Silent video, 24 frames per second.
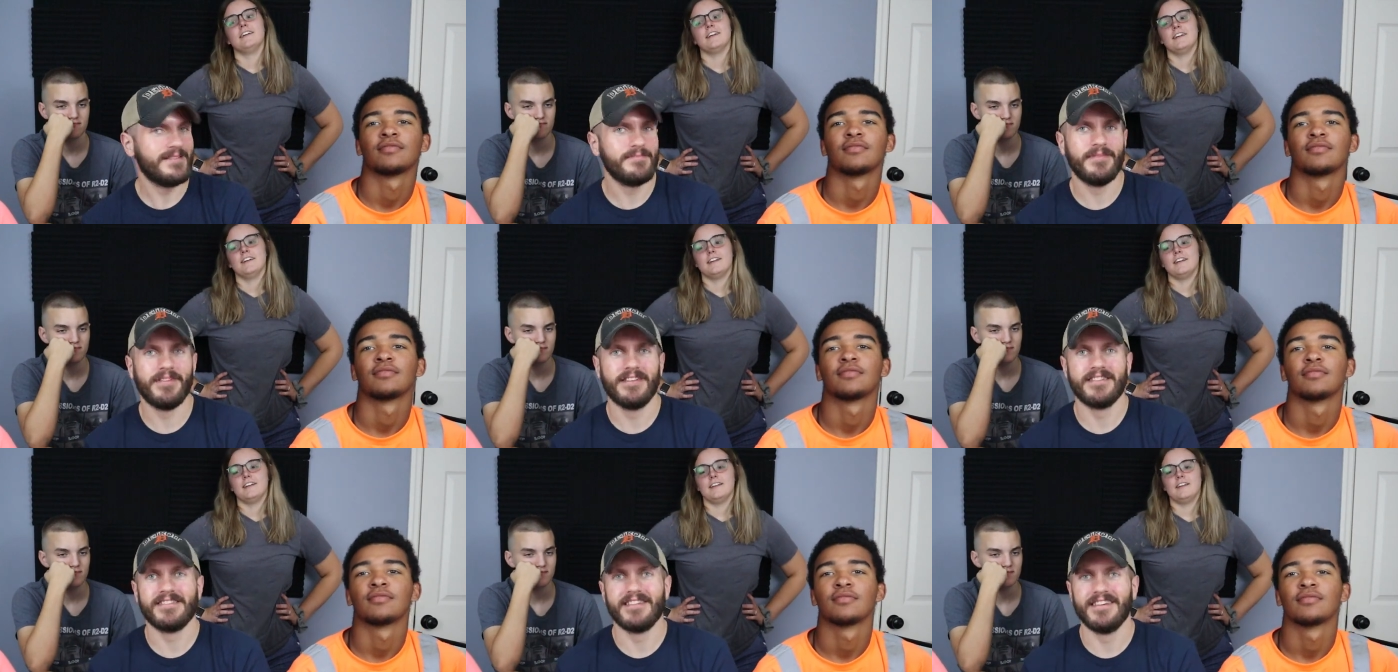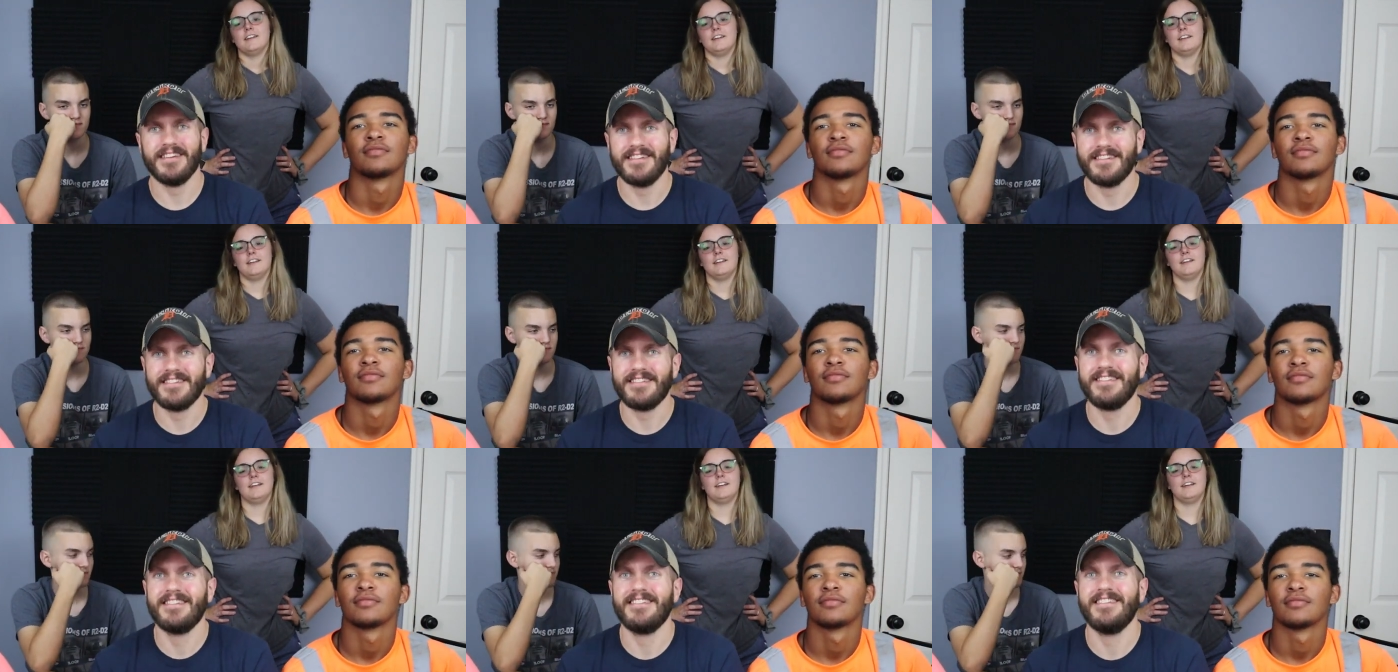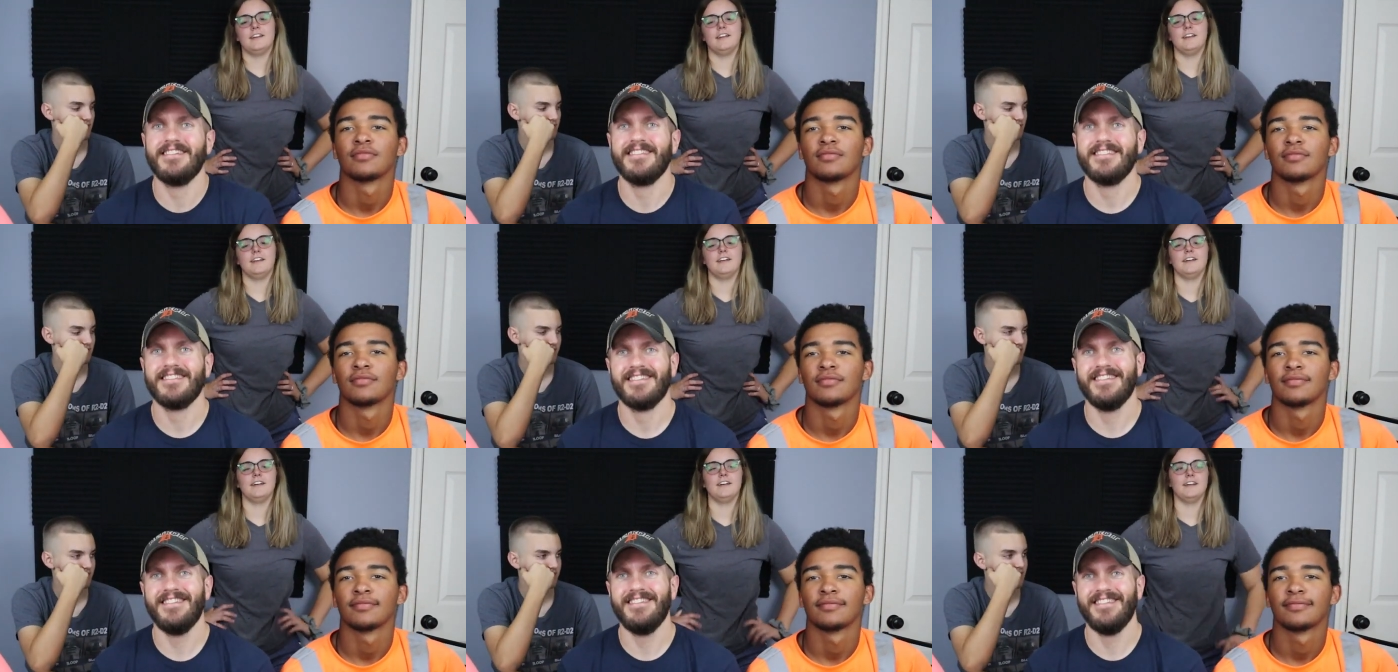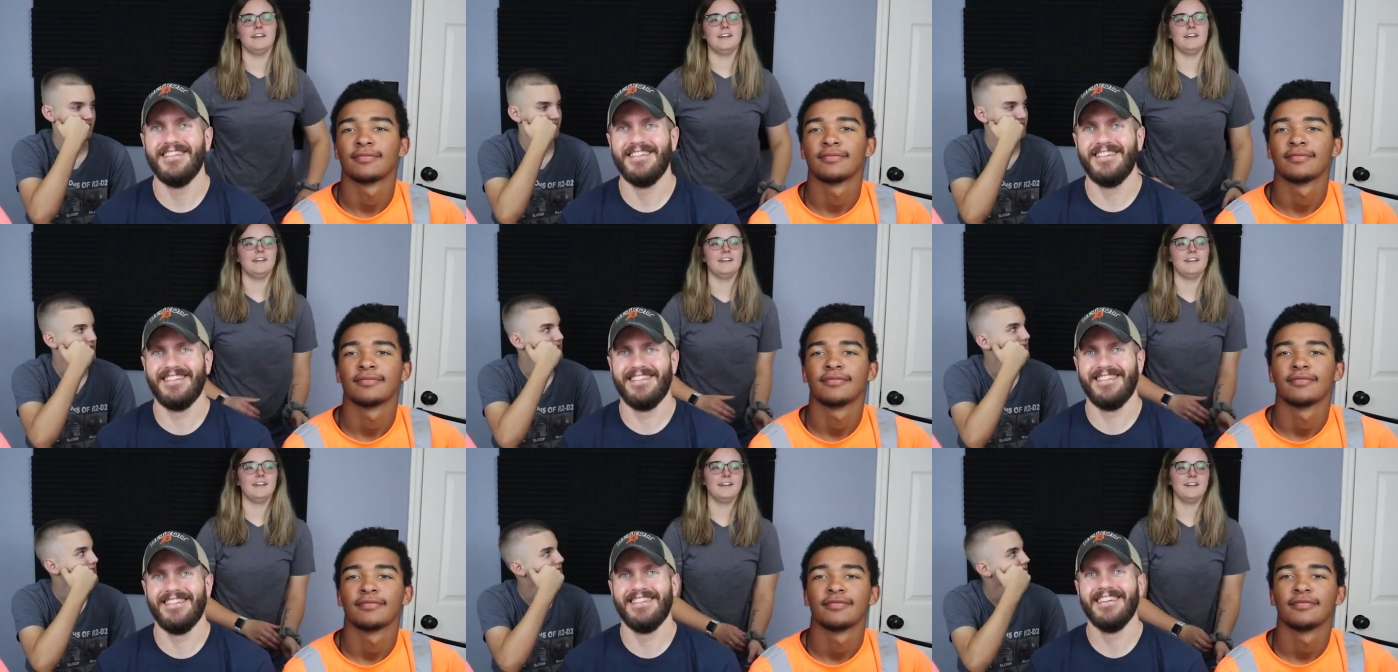Speaker 1: 10 minutes later.
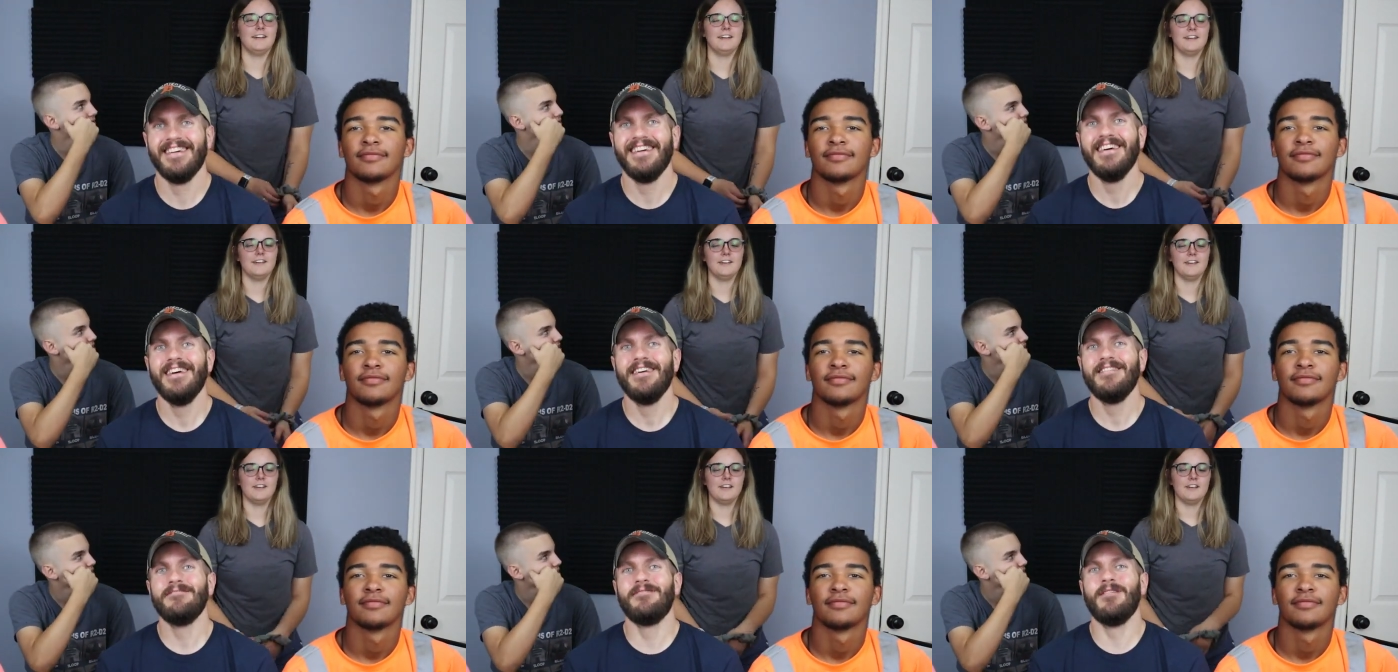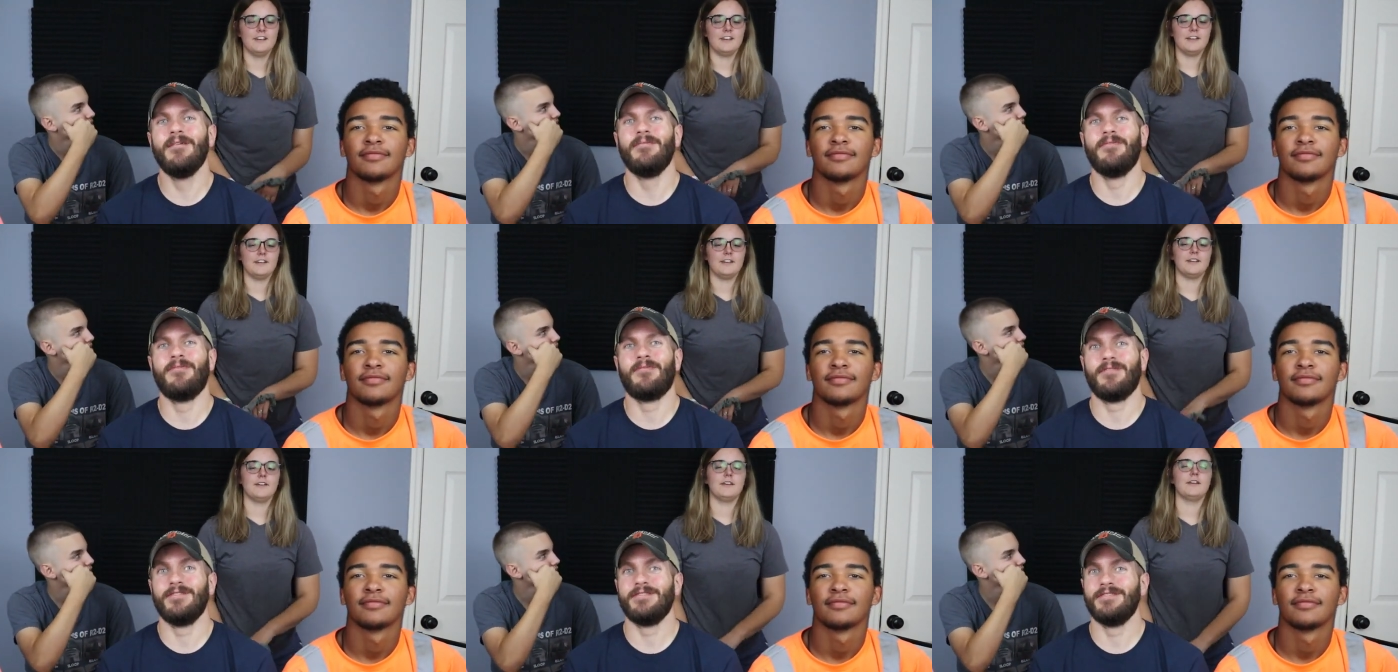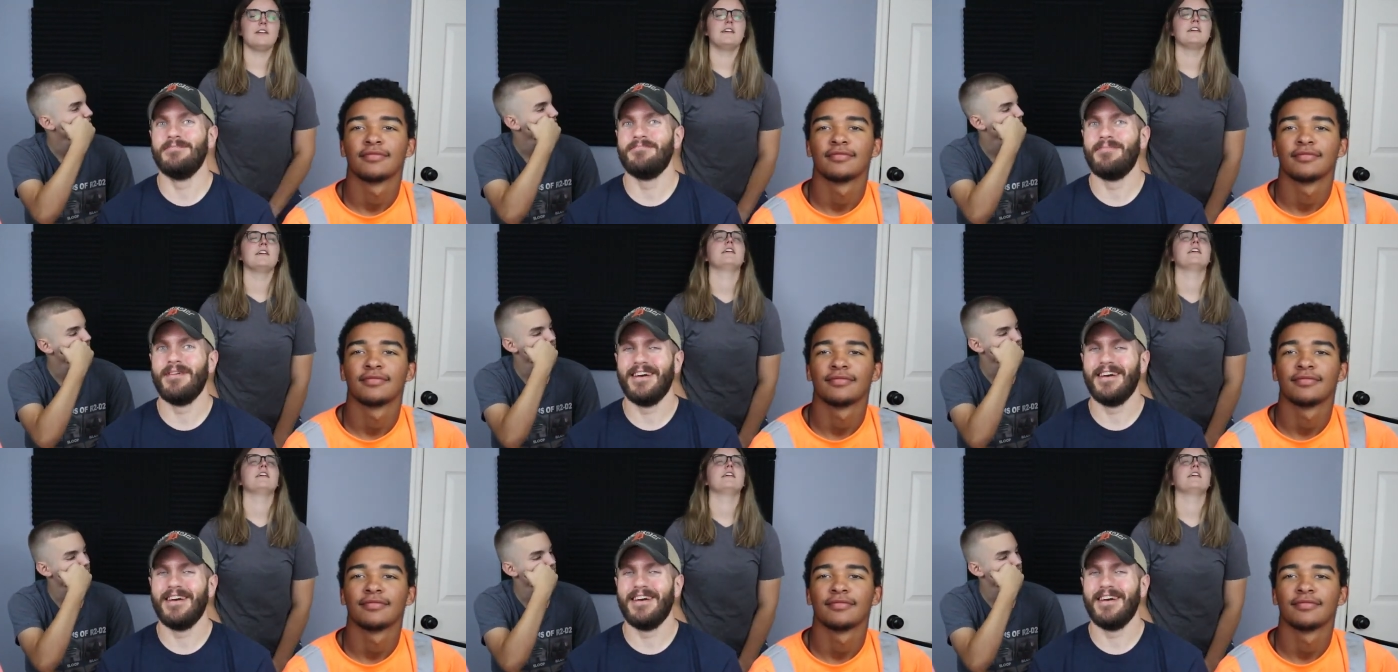But before she